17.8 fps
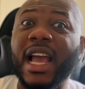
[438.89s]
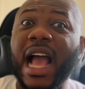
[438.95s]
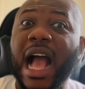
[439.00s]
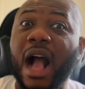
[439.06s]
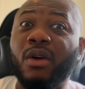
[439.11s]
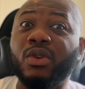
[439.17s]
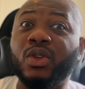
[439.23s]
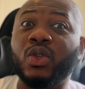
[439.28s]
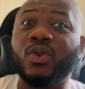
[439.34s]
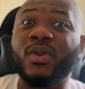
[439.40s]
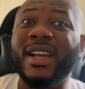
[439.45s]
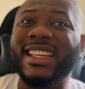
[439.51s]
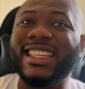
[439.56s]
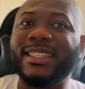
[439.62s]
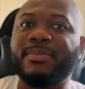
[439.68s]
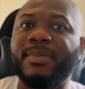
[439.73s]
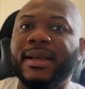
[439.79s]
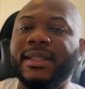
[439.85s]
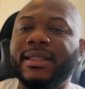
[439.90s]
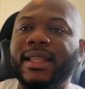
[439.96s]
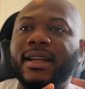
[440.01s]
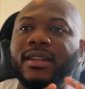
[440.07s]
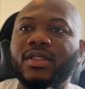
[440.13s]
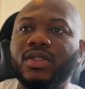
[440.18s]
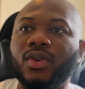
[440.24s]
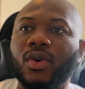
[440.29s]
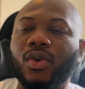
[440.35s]
I was so
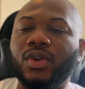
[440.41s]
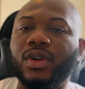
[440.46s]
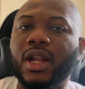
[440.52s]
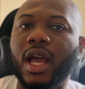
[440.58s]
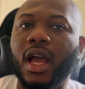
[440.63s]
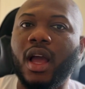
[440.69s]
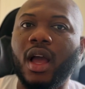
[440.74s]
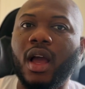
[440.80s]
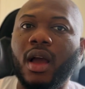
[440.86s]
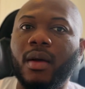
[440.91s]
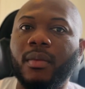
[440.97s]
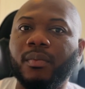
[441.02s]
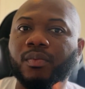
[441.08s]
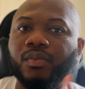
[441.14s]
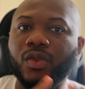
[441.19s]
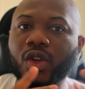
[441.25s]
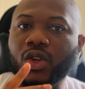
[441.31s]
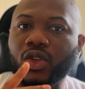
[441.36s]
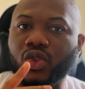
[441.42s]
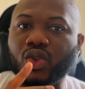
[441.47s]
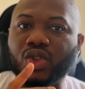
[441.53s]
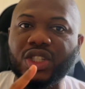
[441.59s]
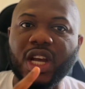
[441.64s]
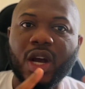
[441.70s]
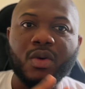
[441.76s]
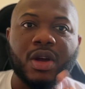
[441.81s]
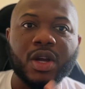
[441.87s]
expectant on
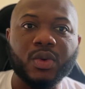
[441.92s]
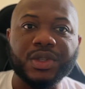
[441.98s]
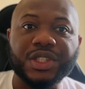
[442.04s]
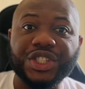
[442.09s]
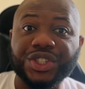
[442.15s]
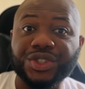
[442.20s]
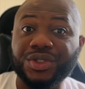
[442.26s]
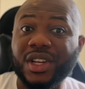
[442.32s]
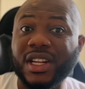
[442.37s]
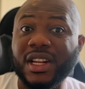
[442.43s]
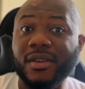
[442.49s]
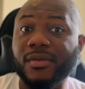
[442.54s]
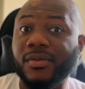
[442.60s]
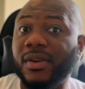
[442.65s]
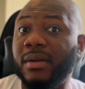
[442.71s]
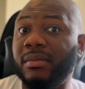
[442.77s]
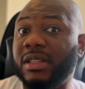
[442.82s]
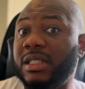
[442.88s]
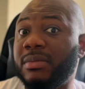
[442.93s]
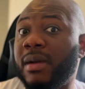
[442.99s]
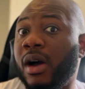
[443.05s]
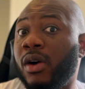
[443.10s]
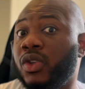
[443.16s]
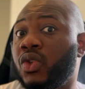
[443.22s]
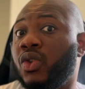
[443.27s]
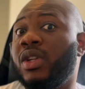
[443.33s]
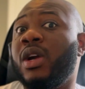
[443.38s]
social work with children and families, but I
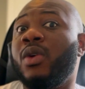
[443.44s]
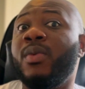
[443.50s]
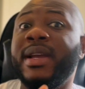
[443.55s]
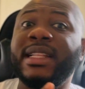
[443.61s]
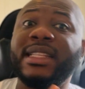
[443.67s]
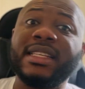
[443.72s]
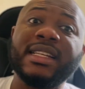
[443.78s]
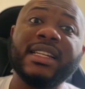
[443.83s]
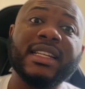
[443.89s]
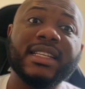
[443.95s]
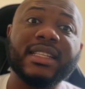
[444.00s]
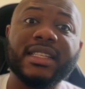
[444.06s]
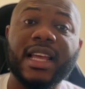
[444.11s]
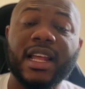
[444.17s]
was on the waiting list.